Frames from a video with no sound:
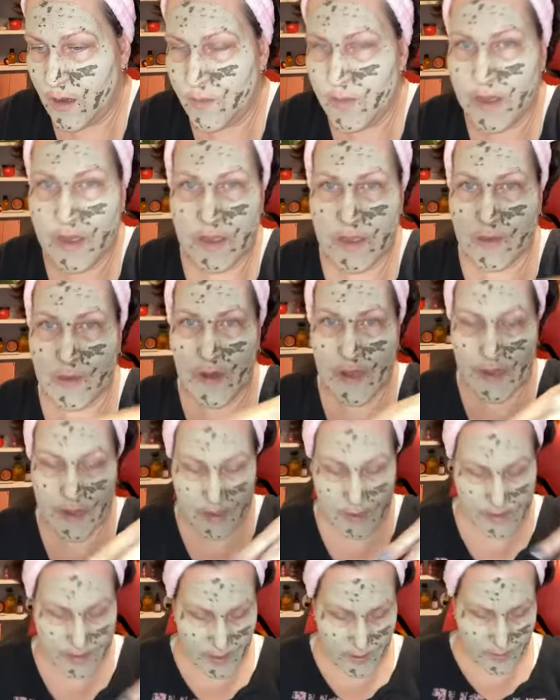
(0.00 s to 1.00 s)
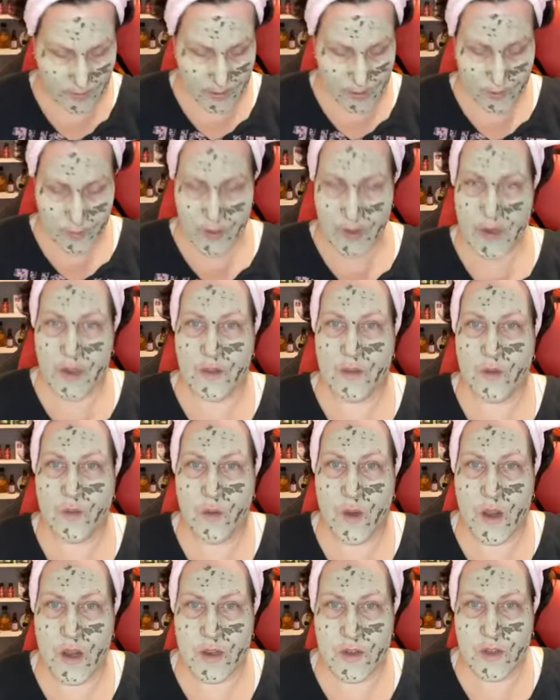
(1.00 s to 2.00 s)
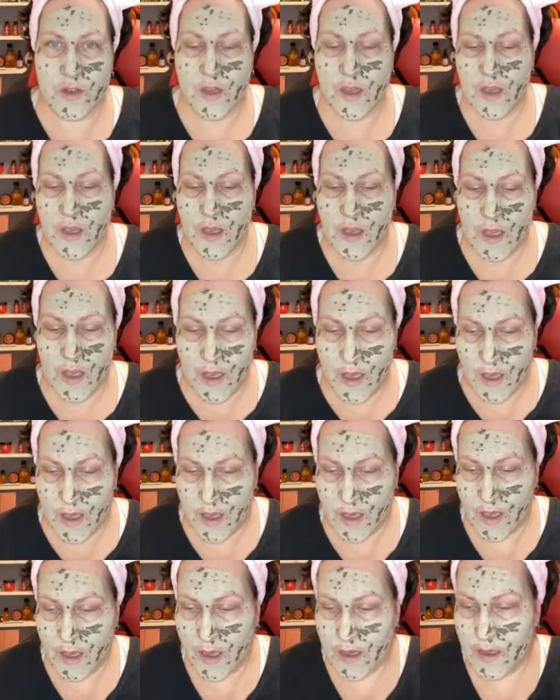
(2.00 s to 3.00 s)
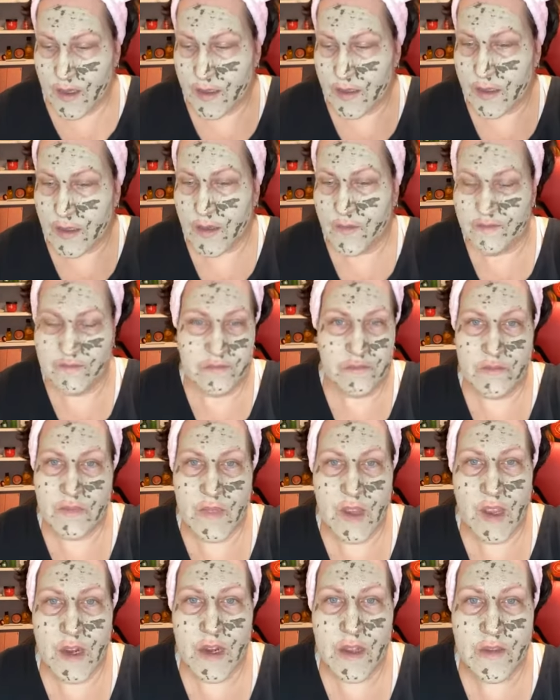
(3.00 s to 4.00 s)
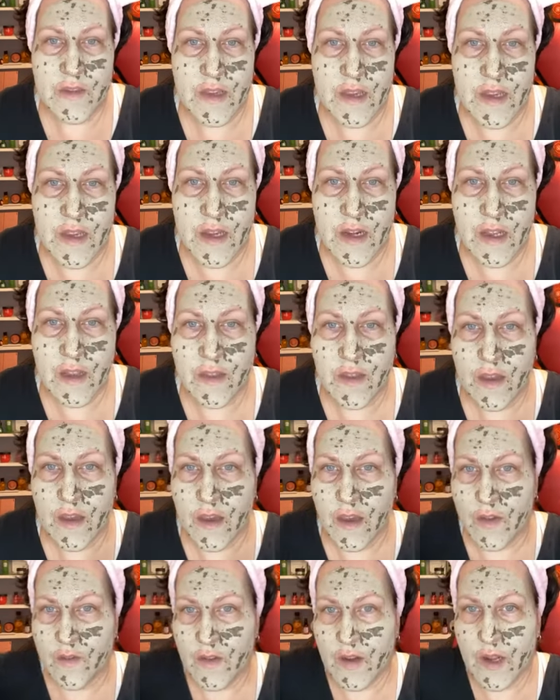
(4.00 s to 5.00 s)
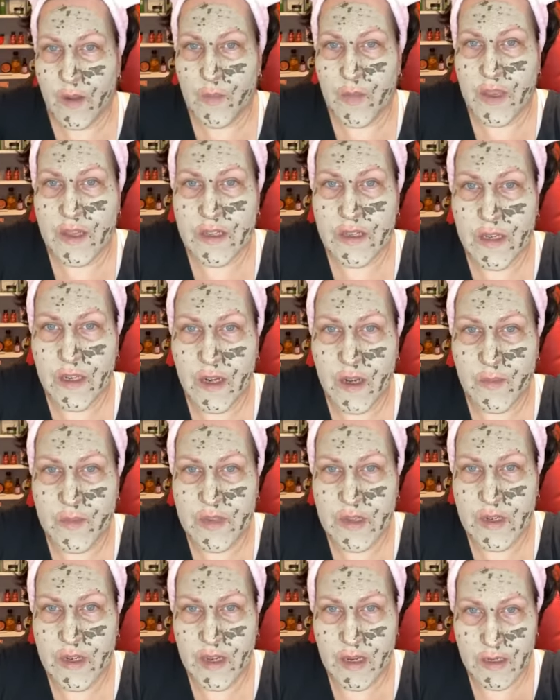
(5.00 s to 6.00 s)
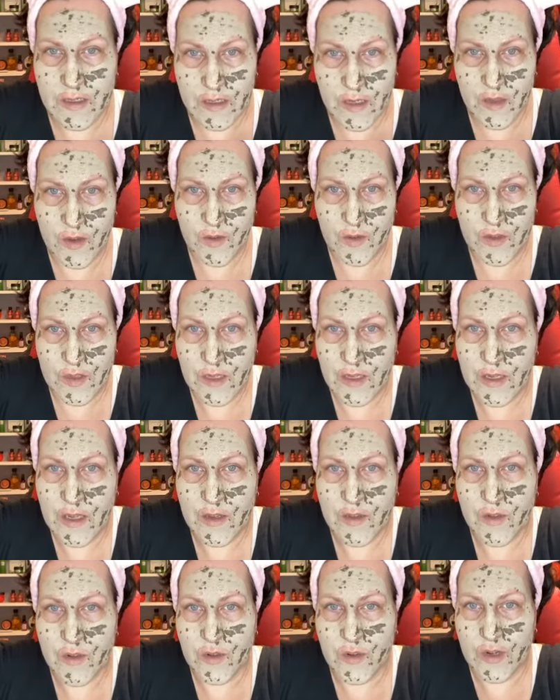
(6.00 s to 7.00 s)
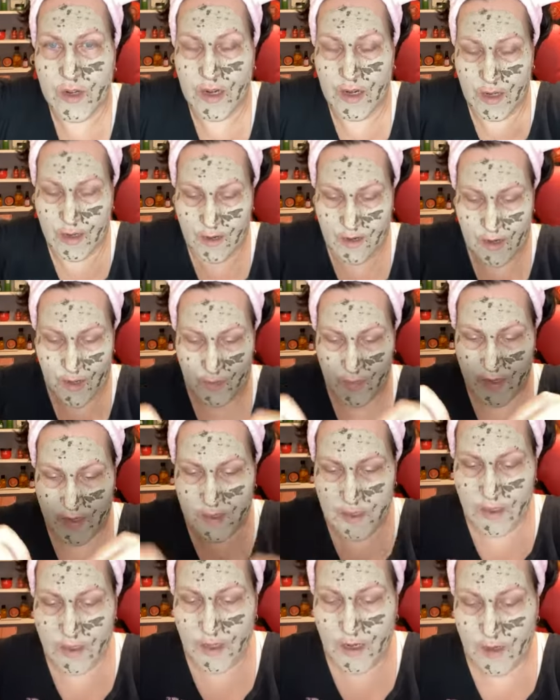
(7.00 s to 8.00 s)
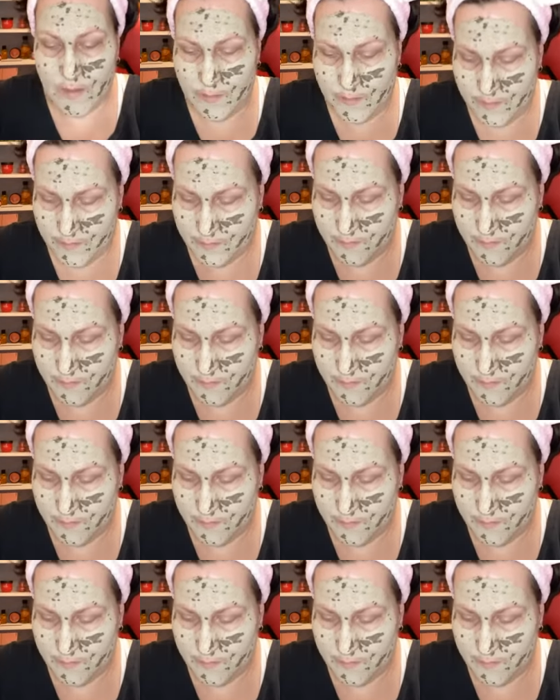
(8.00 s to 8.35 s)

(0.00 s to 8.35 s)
because my hand towels were in the wash. And I didn't think anything of it. I picked it up today because I used it yesterday. I picked it up,